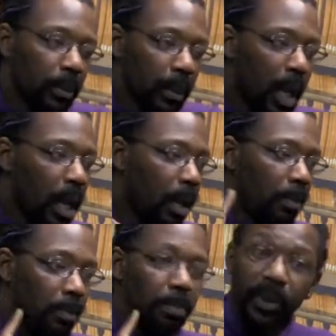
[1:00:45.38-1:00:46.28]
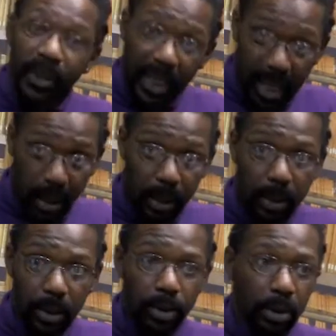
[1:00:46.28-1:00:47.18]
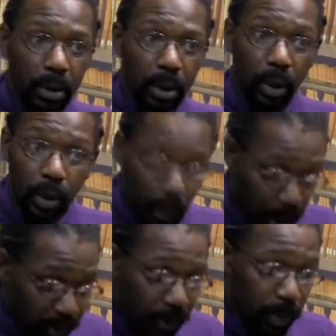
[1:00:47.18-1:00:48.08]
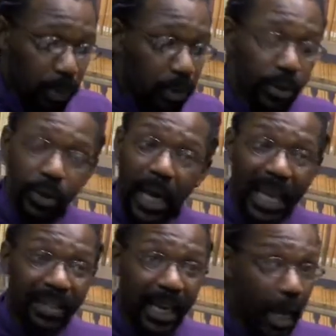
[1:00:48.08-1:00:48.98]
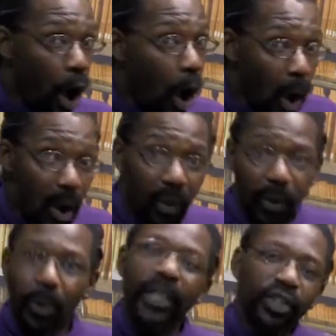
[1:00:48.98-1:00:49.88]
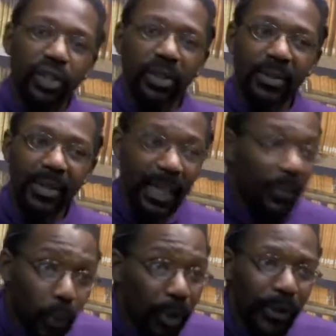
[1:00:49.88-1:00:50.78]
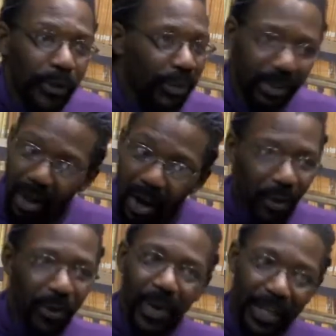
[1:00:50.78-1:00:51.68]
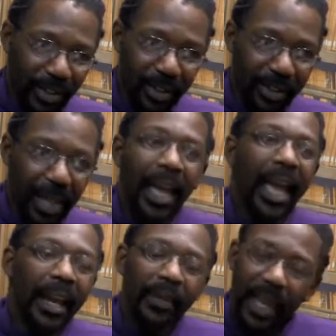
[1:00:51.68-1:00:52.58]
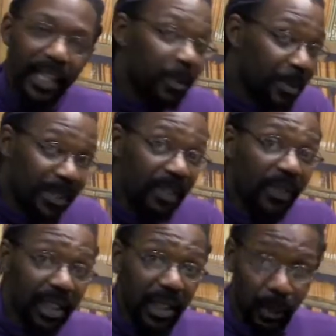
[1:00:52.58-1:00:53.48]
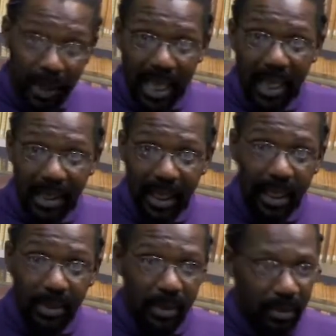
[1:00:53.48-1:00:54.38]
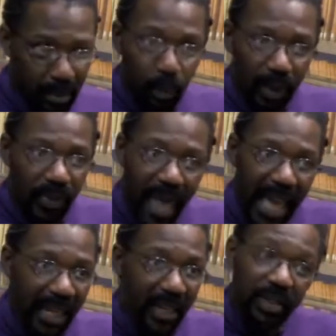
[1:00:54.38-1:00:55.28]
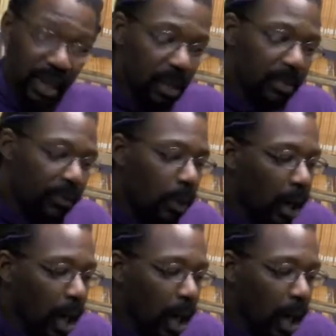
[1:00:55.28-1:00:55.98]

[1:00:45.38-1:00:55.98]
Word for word: um, building characters you're going over rules you're asking all the questions in the world just all the questions and that is specifically what that thing is what that is set up for